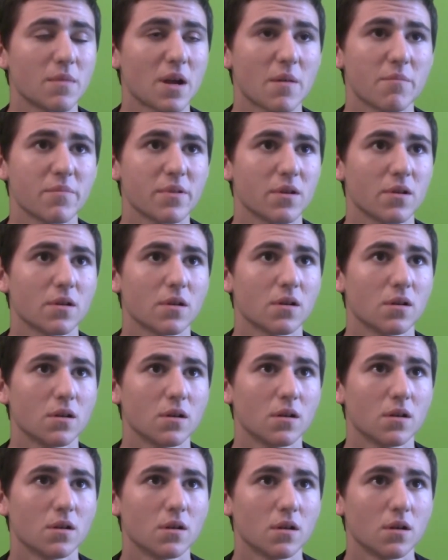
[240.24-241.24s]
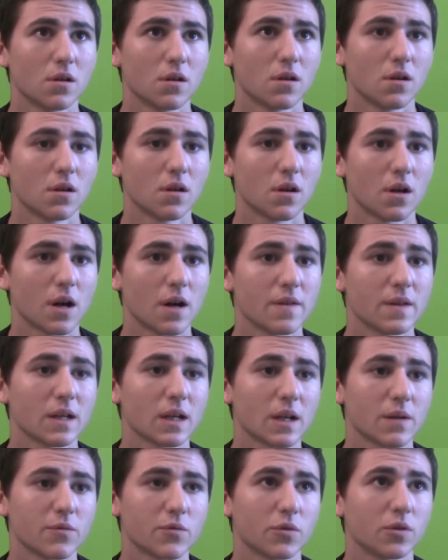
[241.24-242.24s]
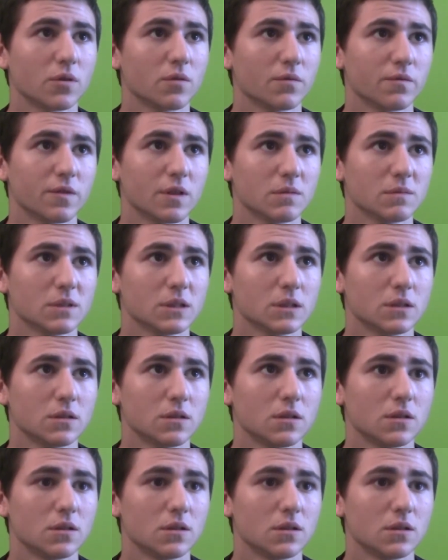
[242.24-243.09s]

I'm not bitter. I think I've grown from it.